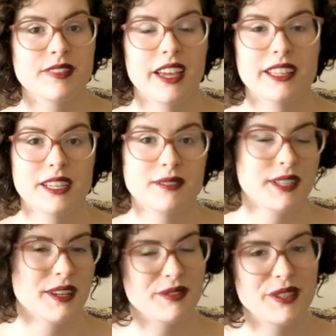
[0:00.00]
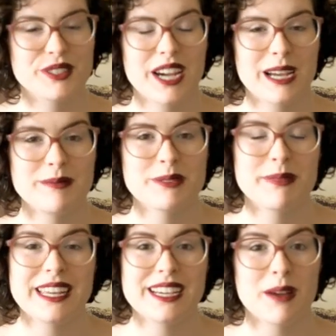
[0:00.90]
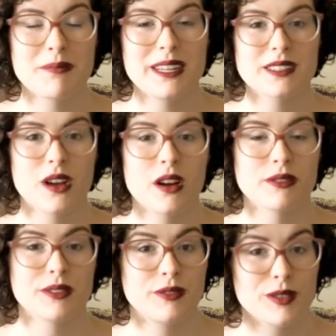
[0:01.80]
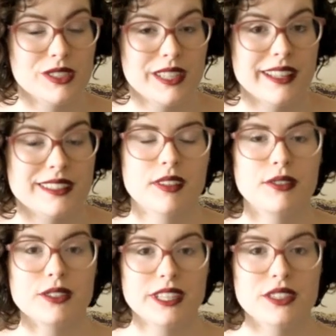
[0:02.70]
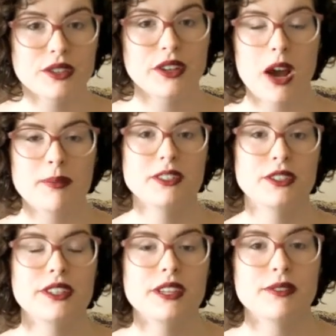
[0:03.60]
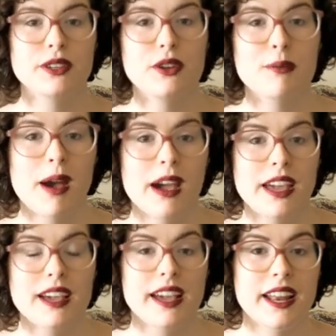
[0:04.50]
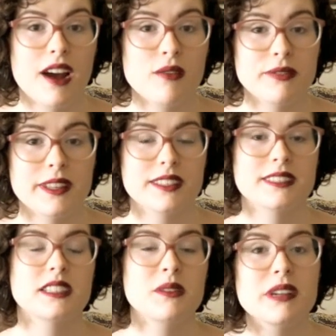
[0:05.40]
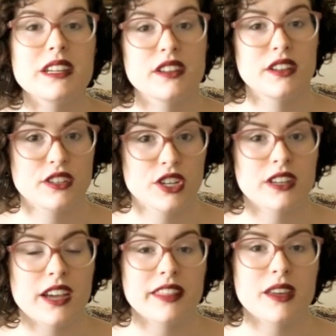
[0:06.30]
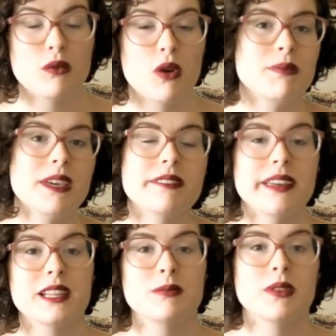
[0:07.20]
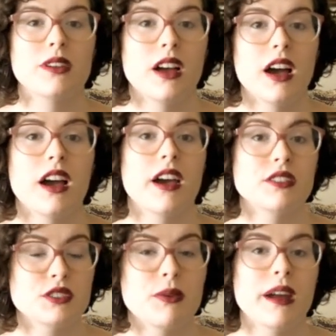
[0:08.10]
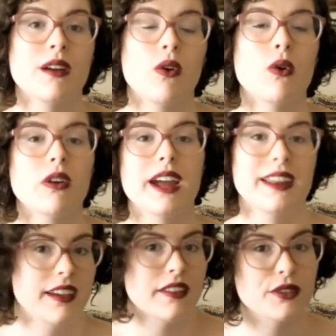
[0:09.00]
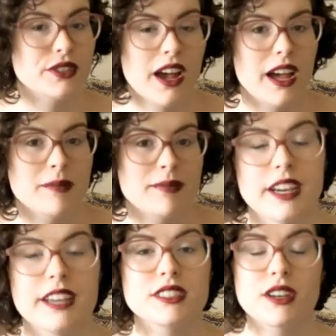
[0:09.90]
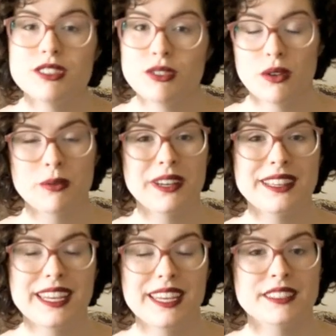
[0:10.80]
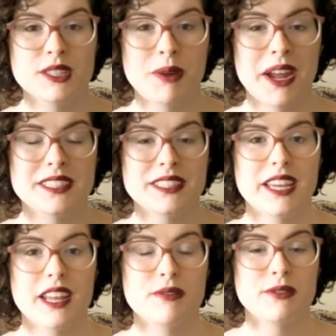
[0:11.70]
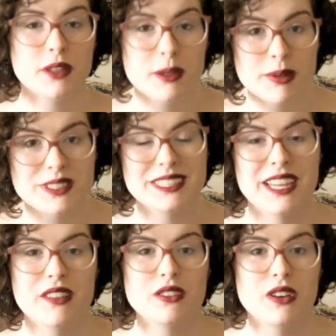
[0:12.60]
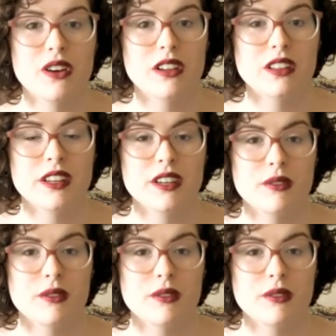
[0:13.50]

As I've said a few times, many companies offer full sets. Full sets are an opportunity for you to buy an outfit that's limited edition and that won't be available elsewhere or any other time. It's also a really easy way to get a fully put together doll,